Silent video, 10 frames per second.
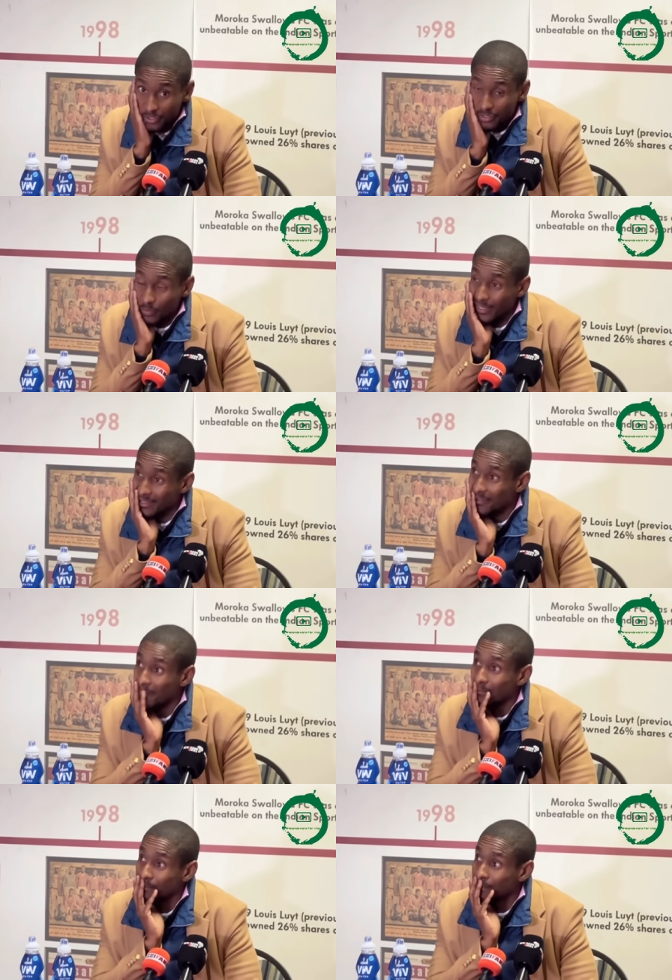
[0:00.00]
We had
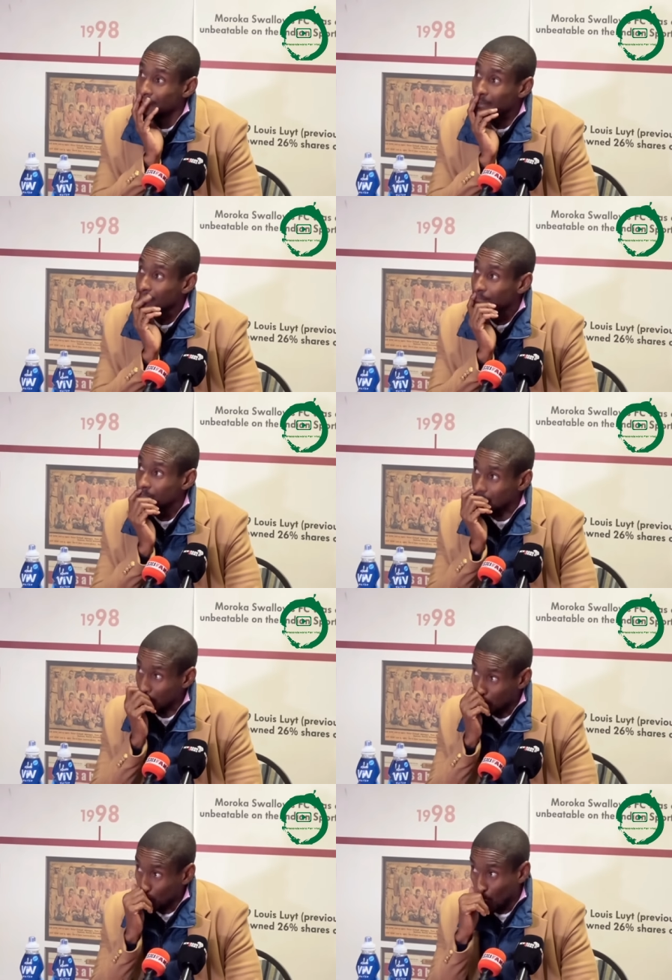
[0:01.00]
some some
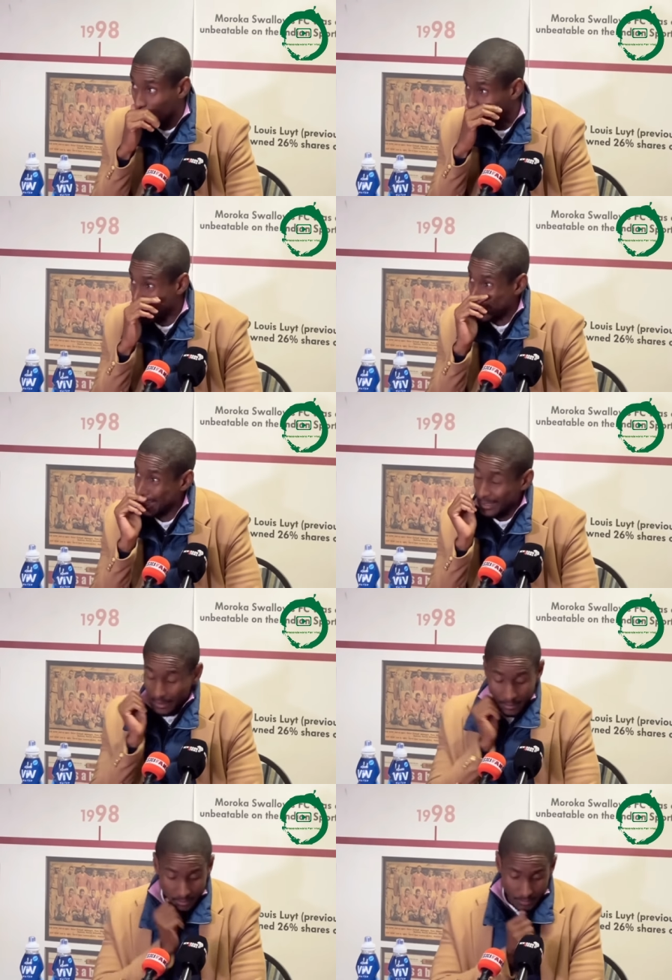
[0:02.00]
some good moments.
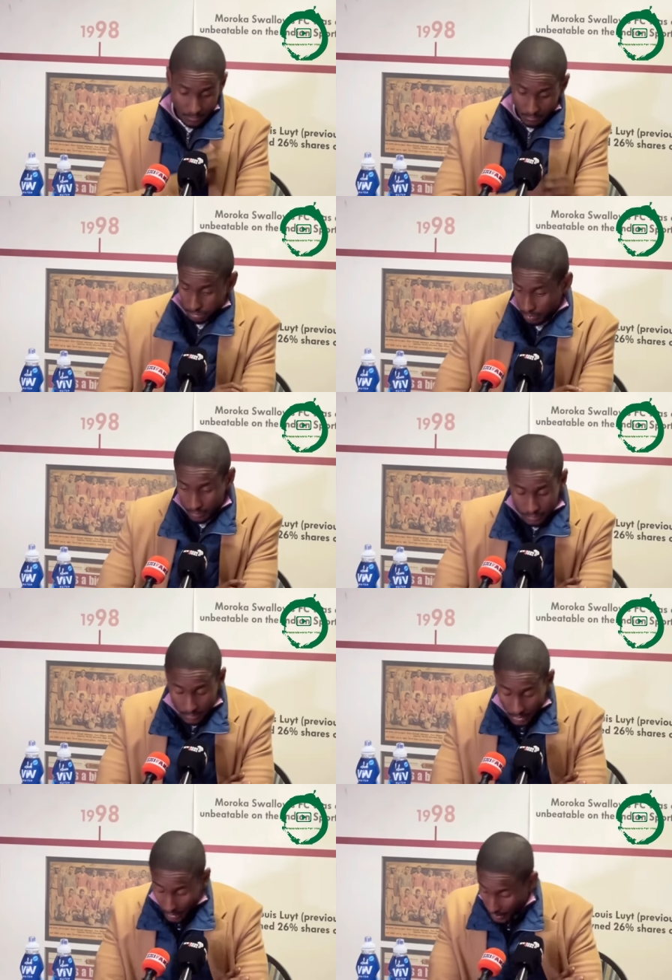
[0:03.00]

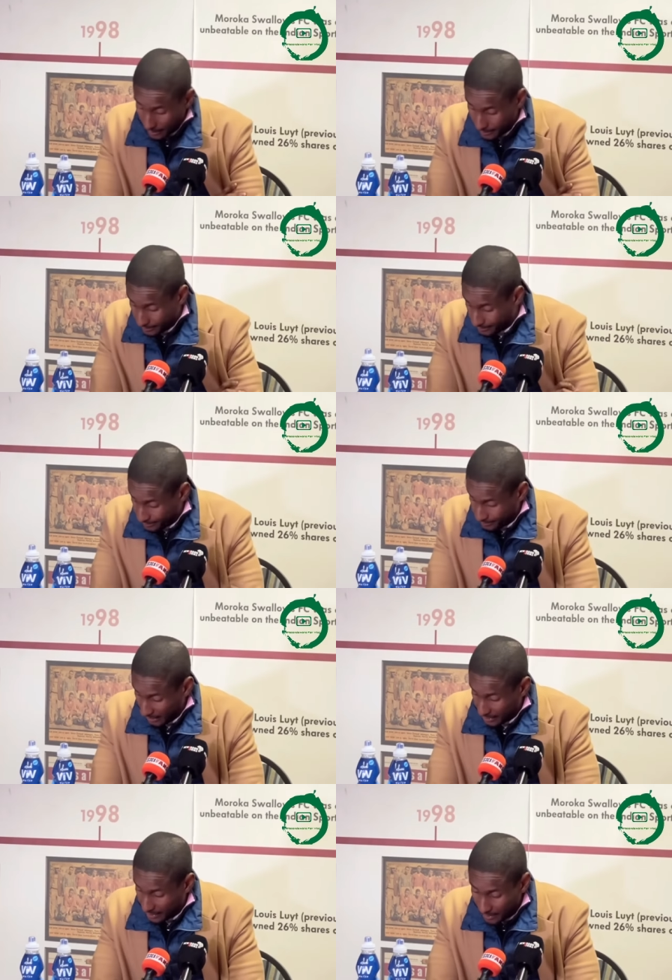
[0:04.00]
Um,
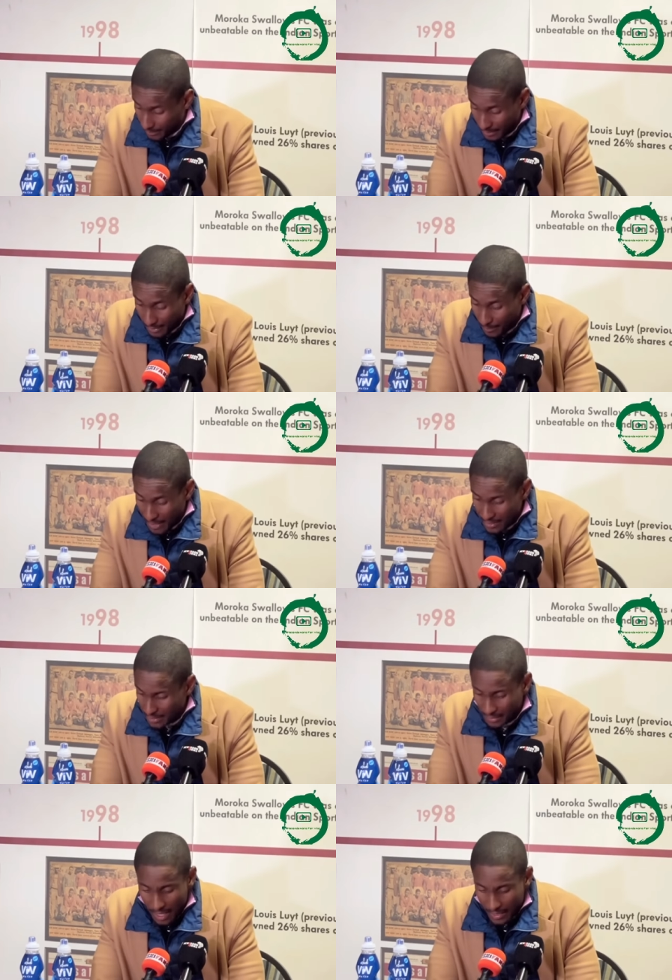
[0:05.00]
but but the players are
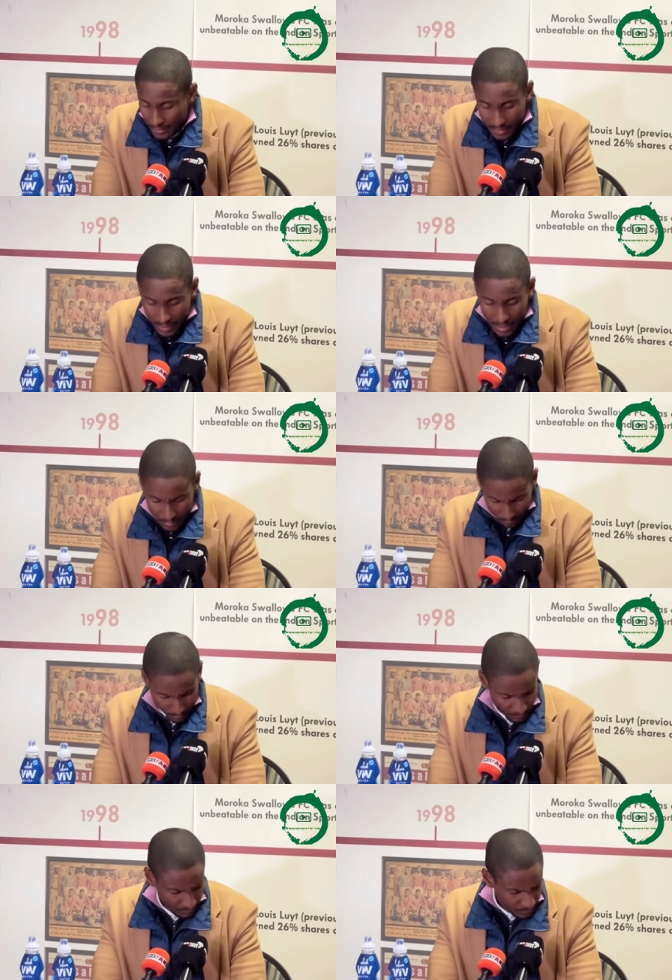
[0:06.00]
trying. I can't,
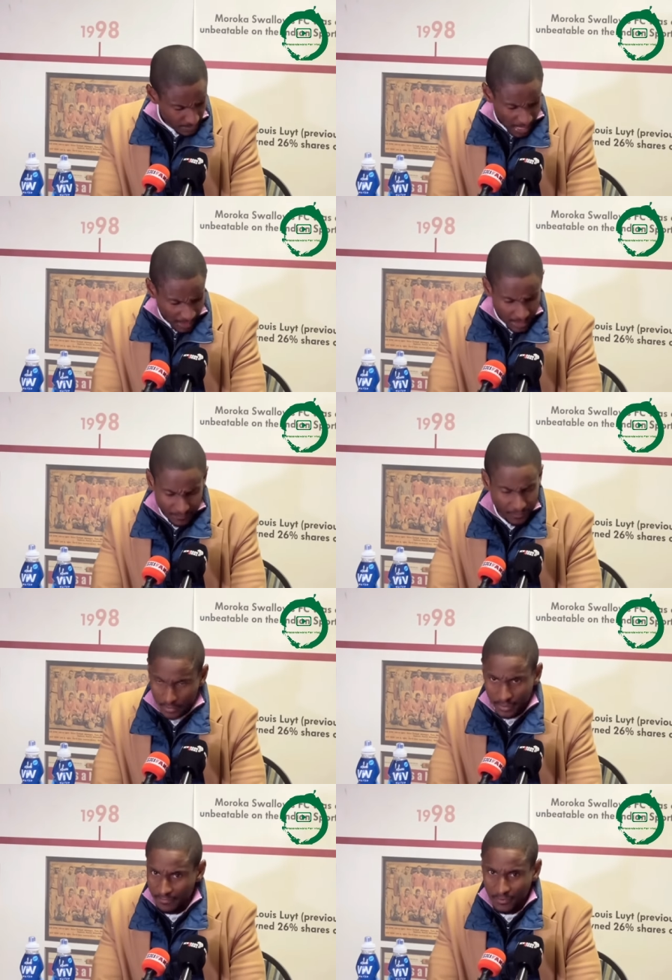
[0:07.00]
I can't
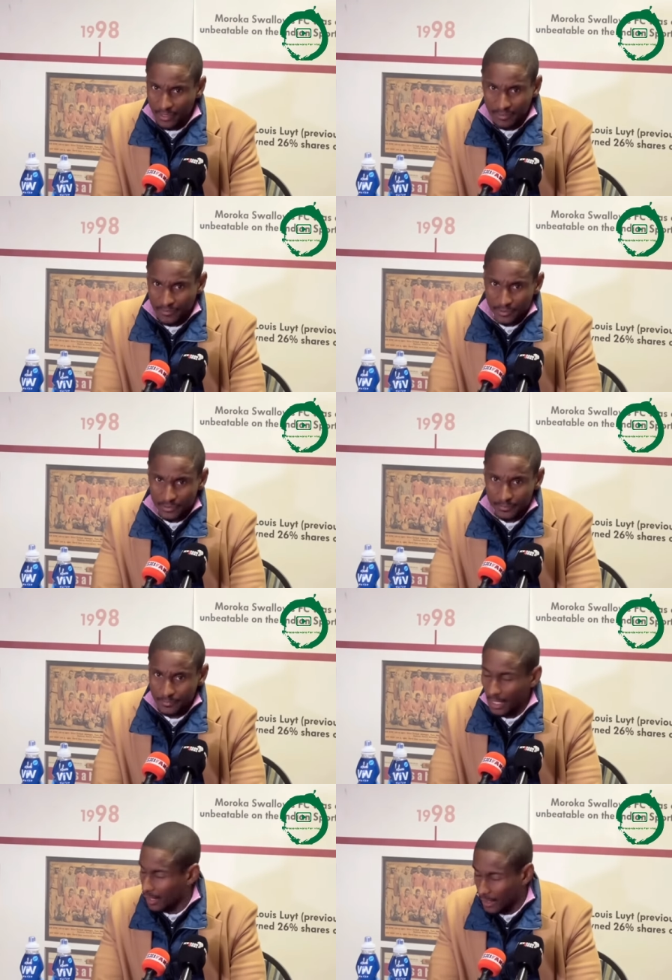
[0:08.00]
fault them for effort.
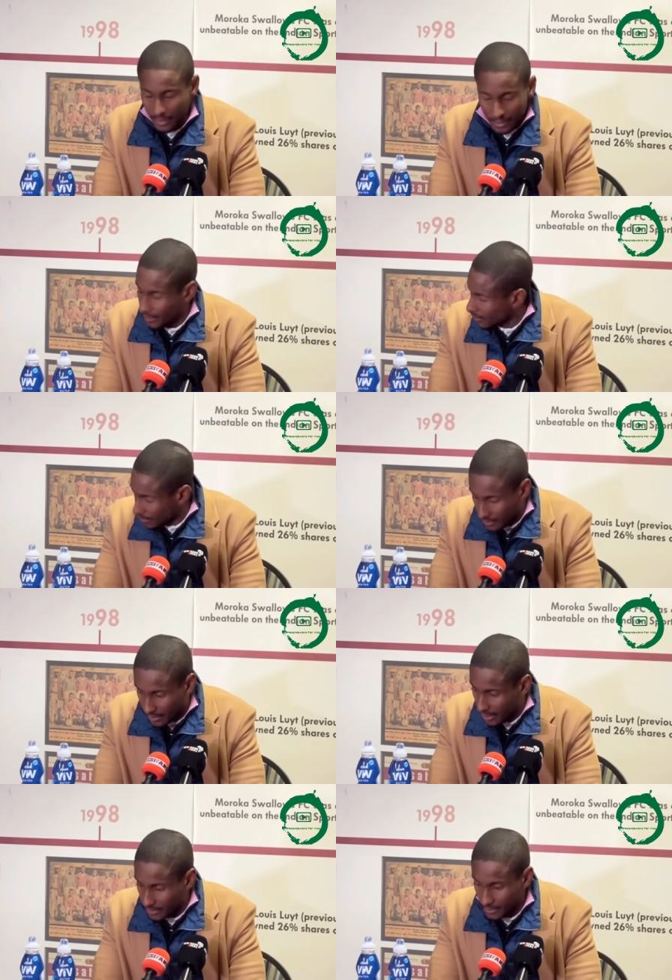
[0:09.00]
I, I really really
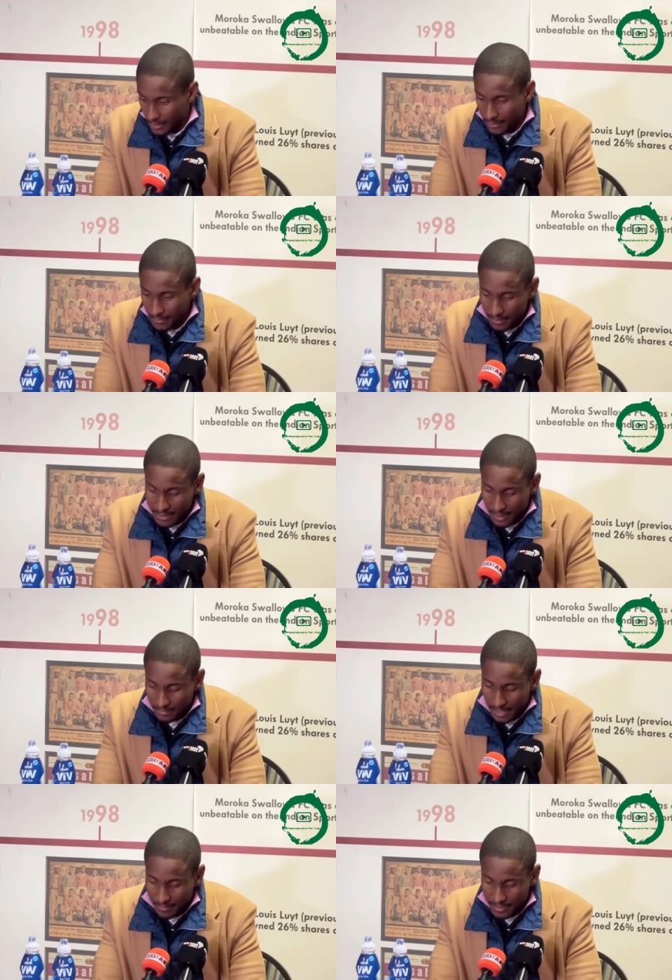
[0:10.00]
can't. And maybe
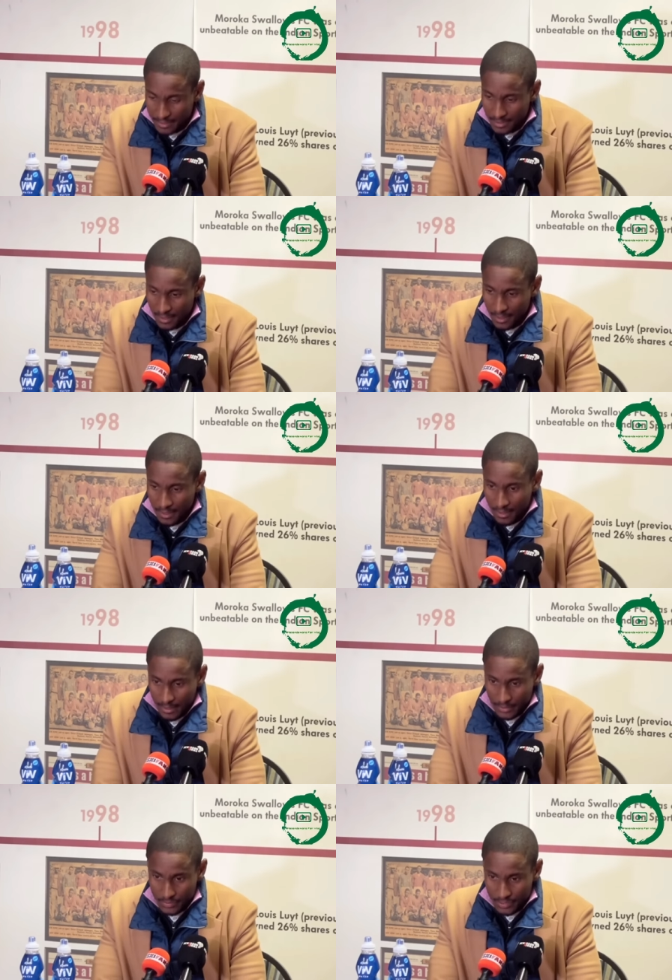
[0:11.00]
sometimes it's
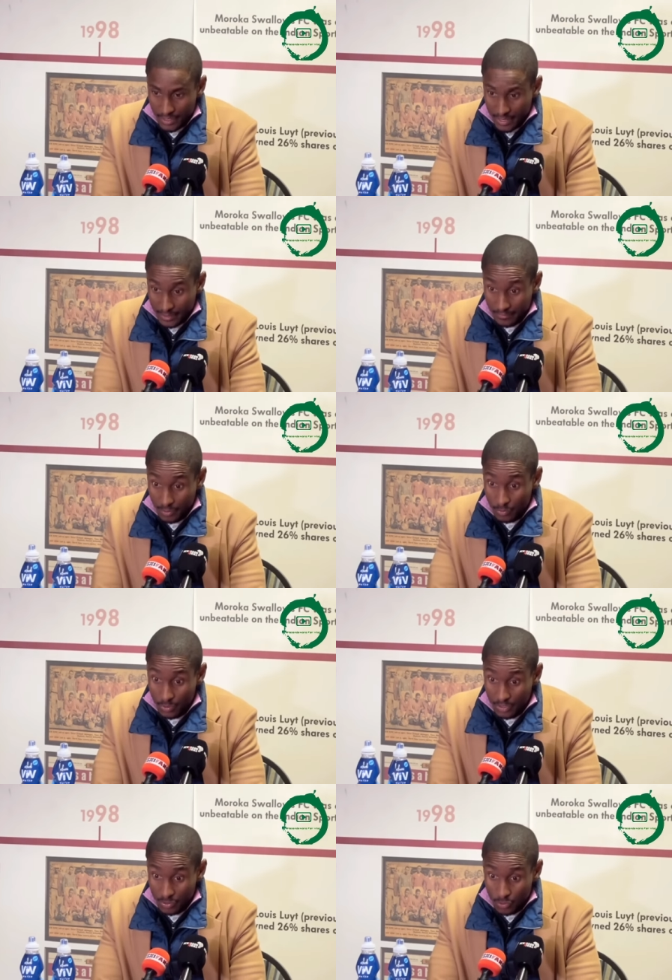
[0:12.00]
you see, like even
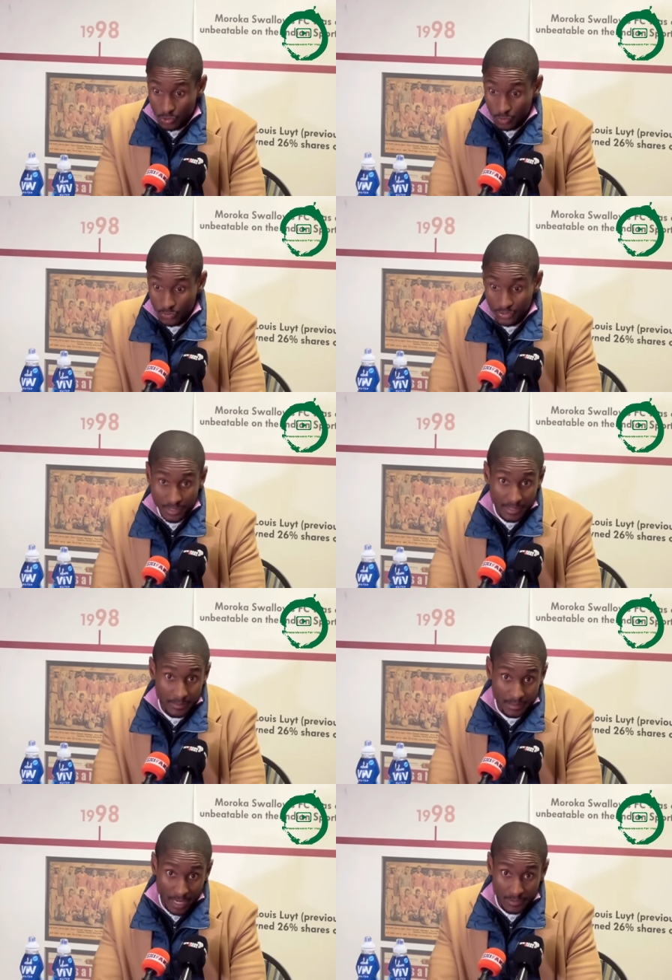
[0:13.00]
Lucas to shoot, and he
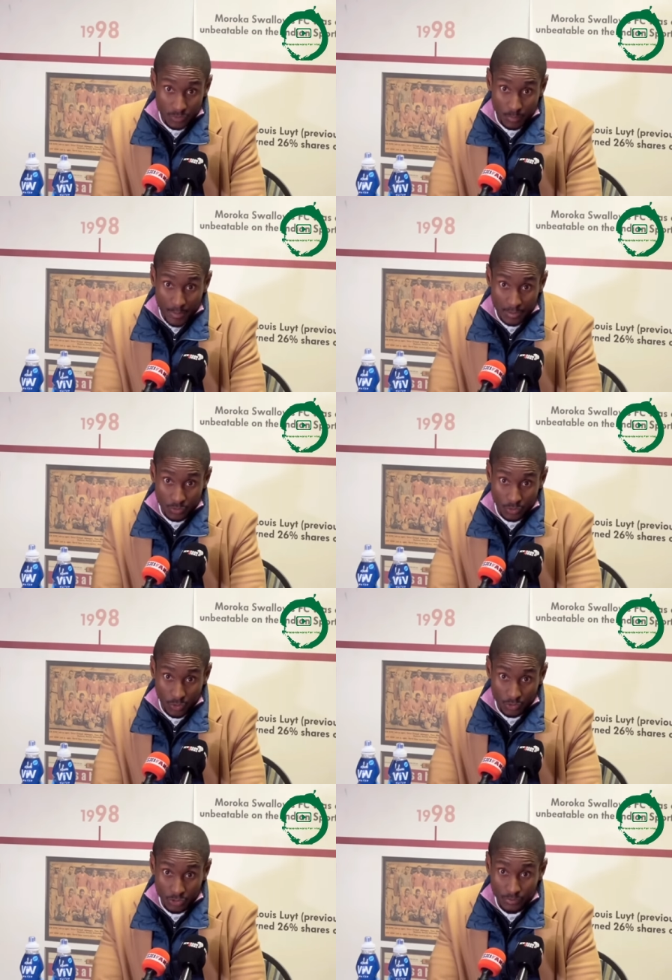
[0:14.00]
tries to pass to Lorch.